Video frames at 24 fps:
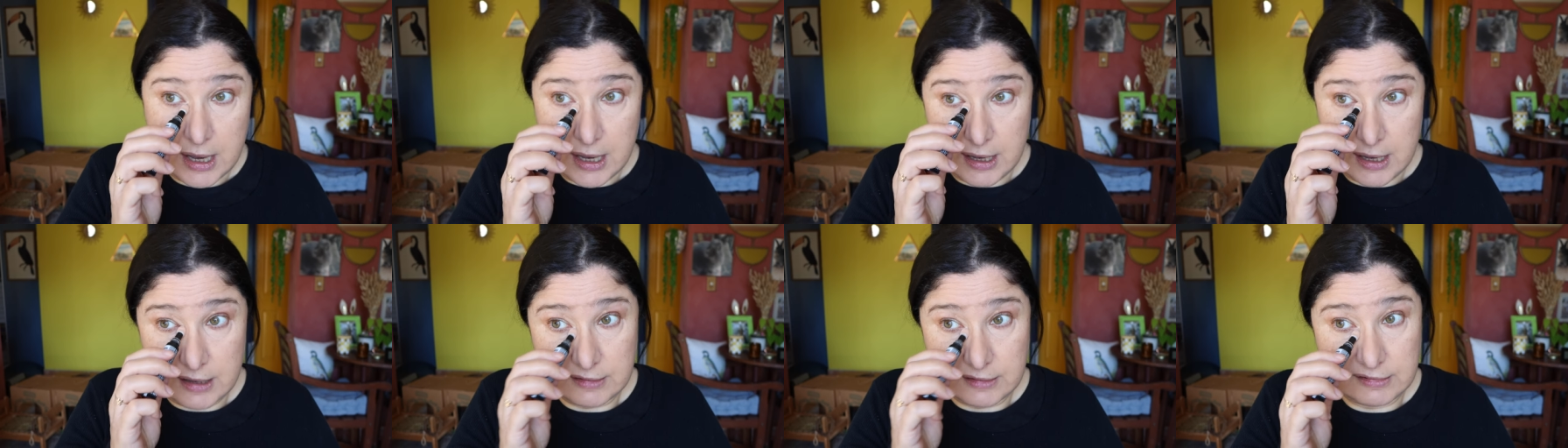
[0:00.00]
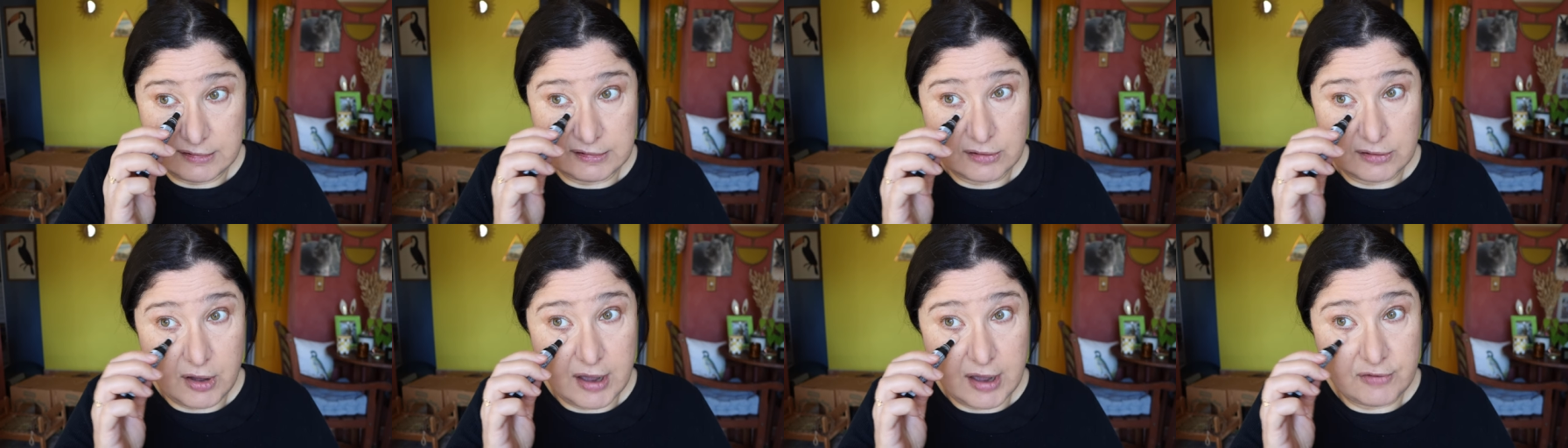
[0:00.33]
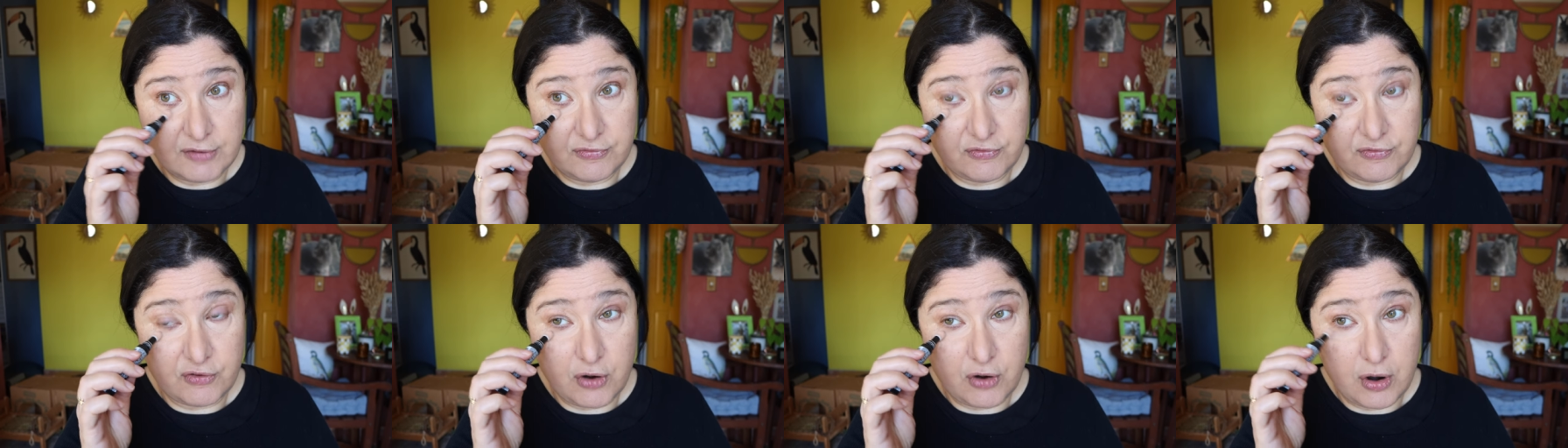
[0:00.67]

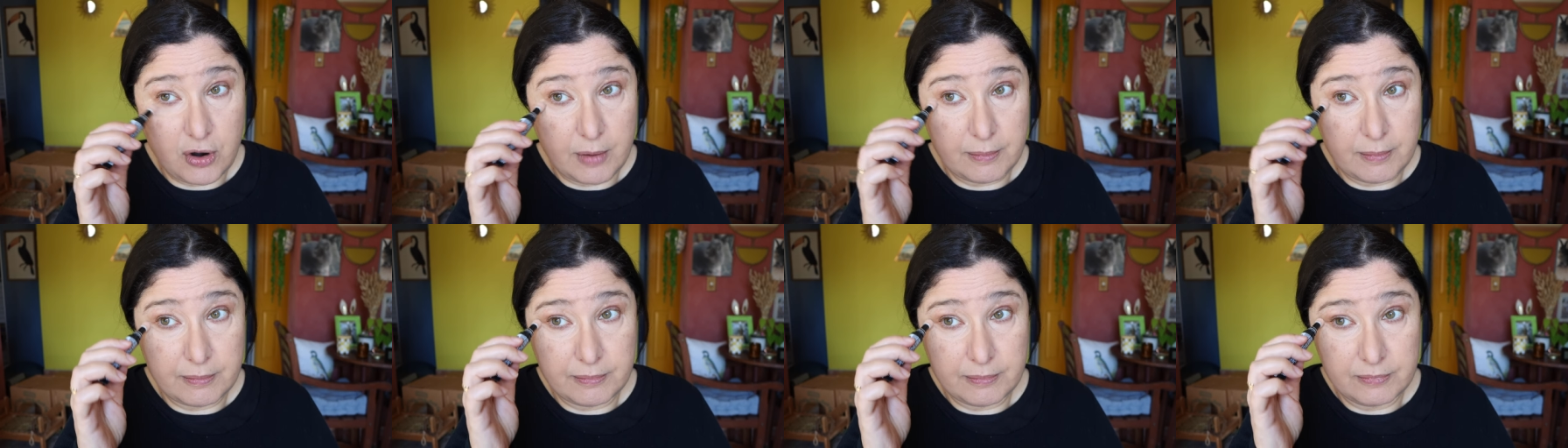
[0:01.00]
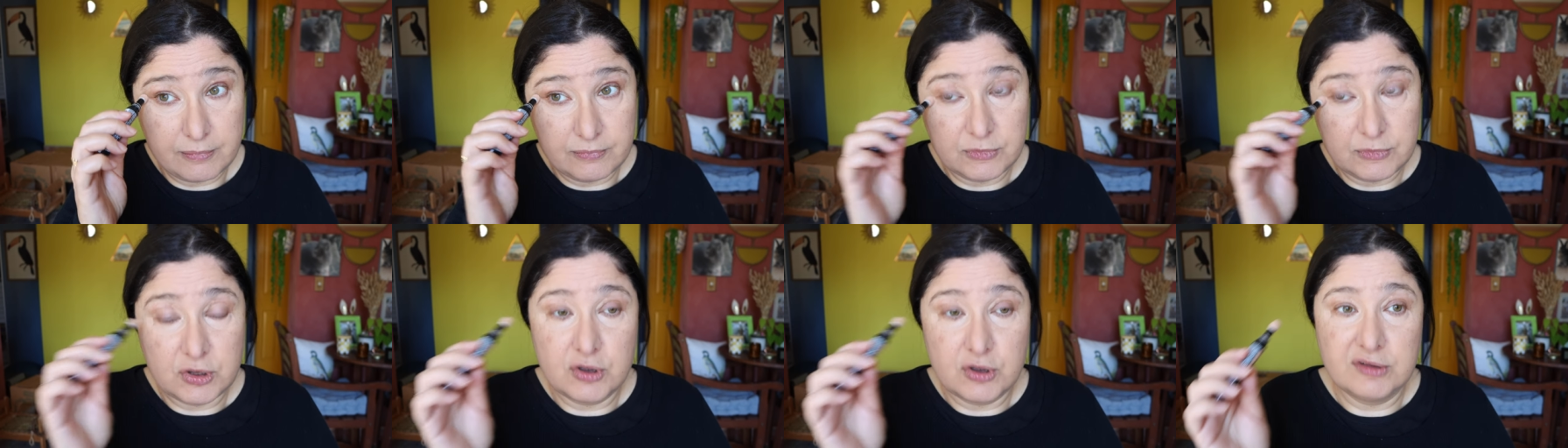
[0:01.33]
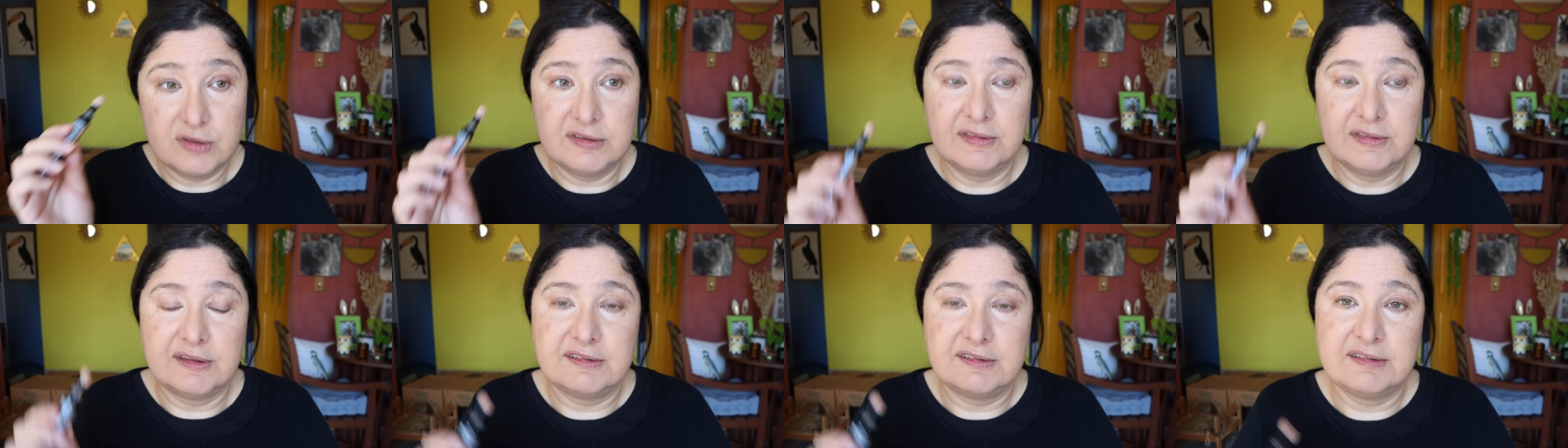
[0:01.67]
aside from
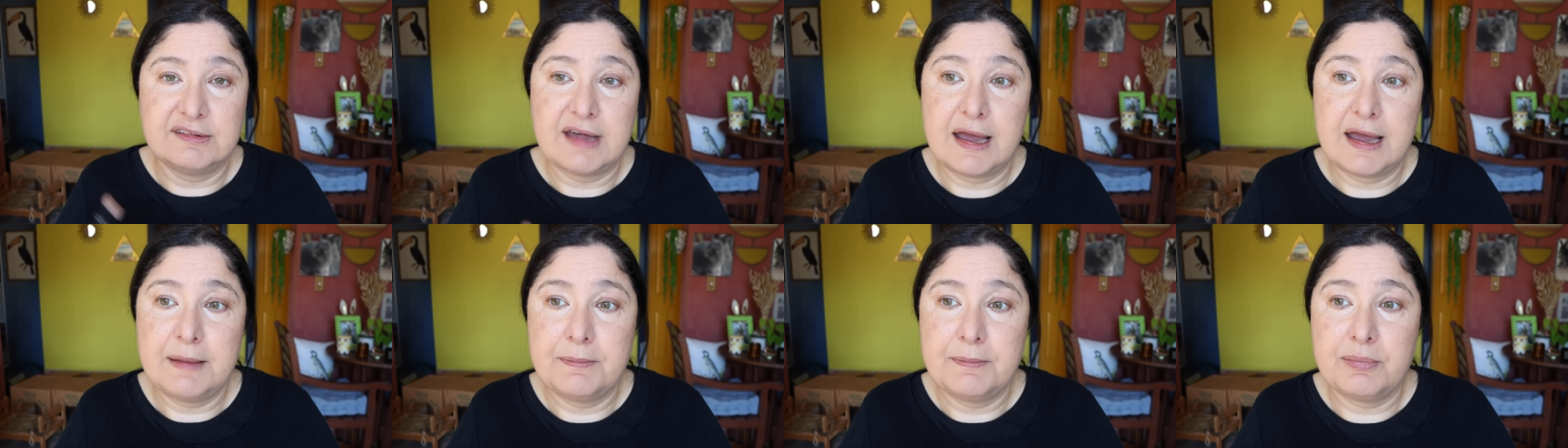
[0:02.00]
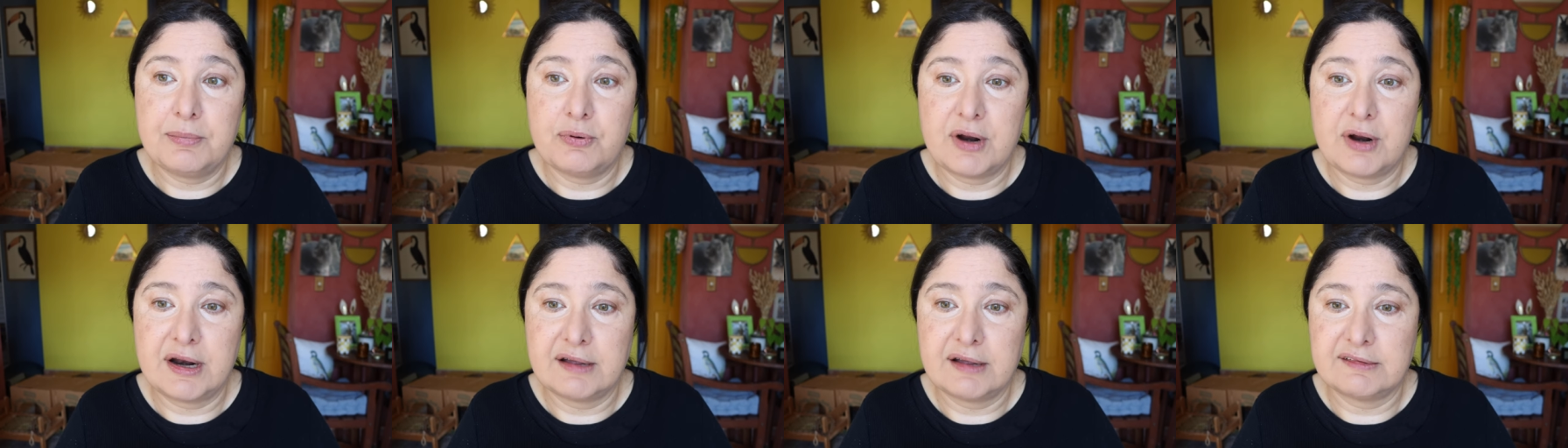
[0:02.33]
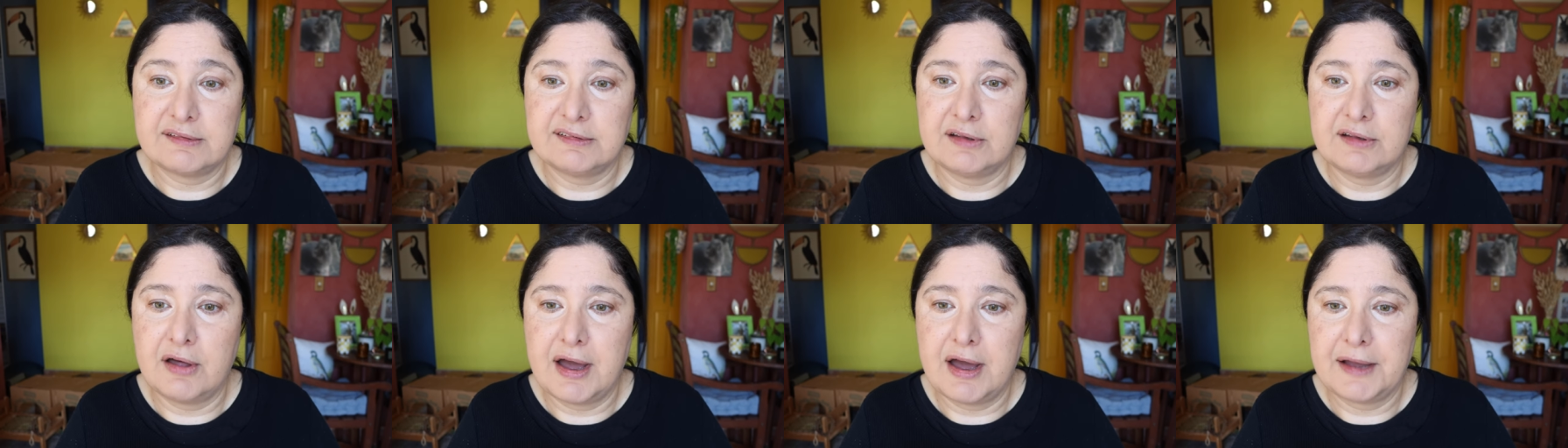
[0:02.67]
using the same
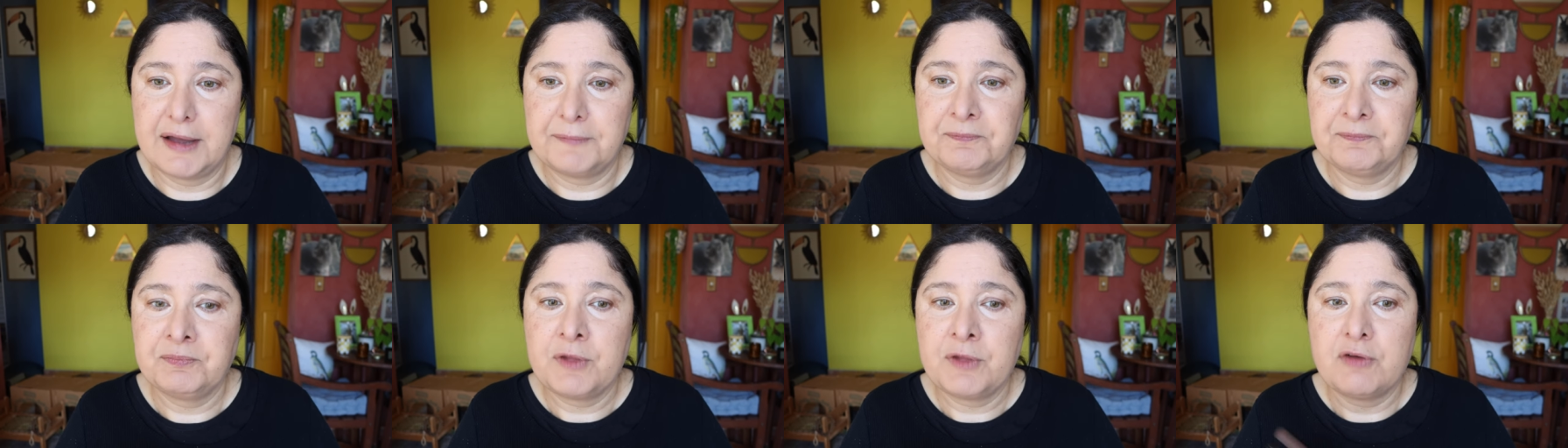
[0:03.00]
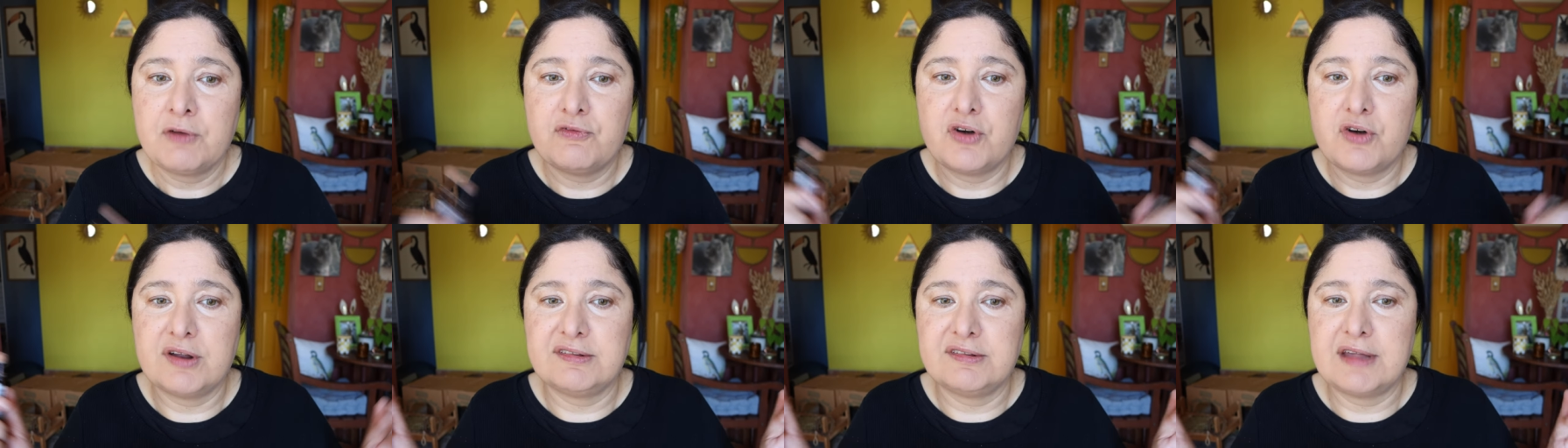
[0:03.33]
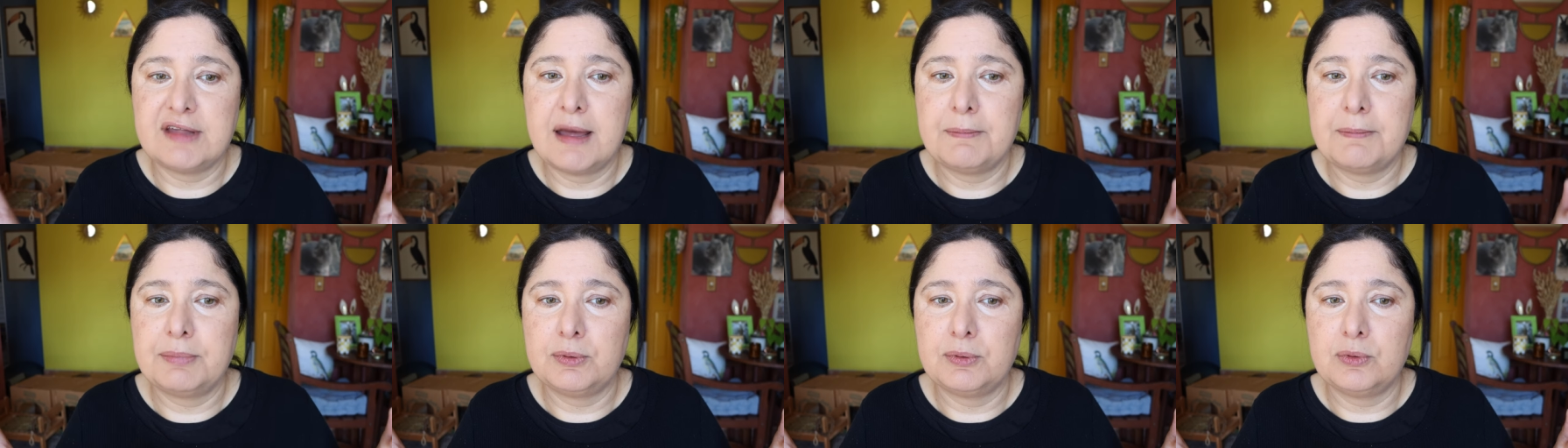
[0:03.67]
products like, for
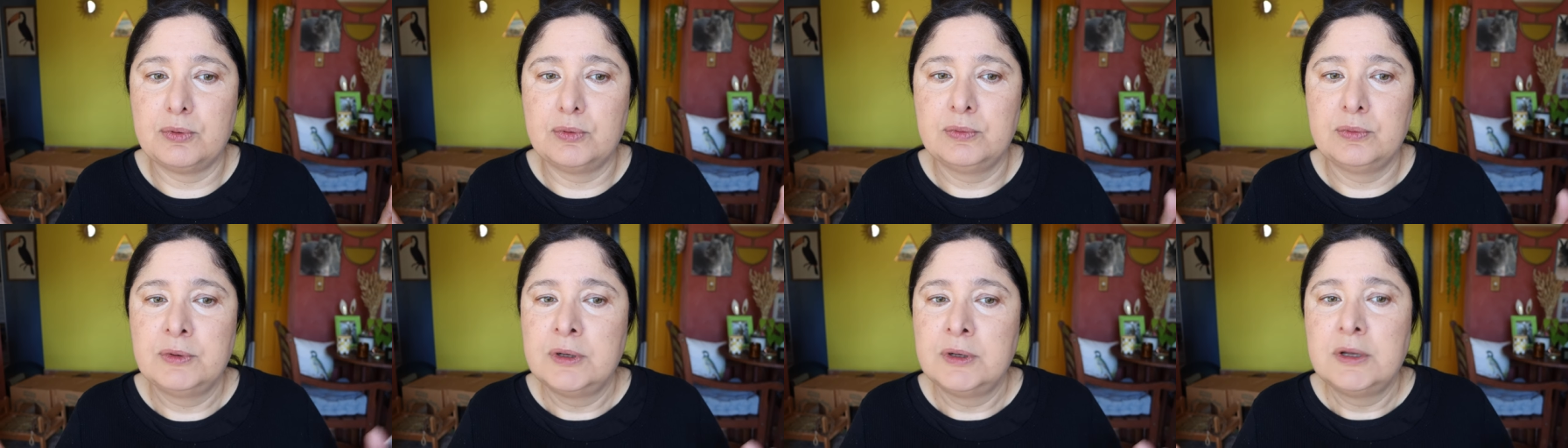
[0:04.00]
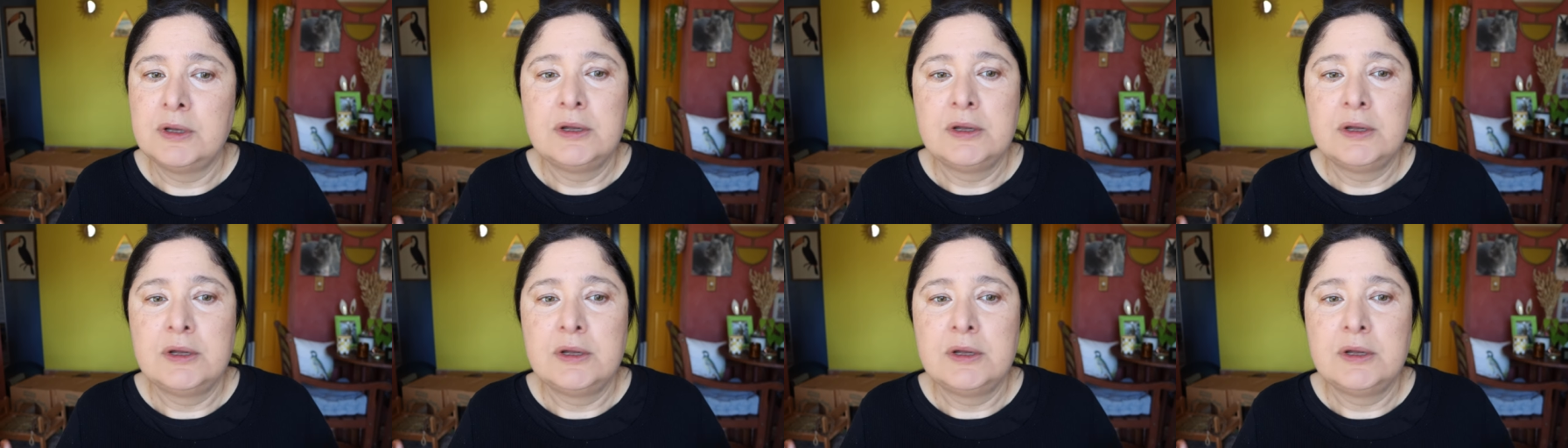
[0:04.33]
example,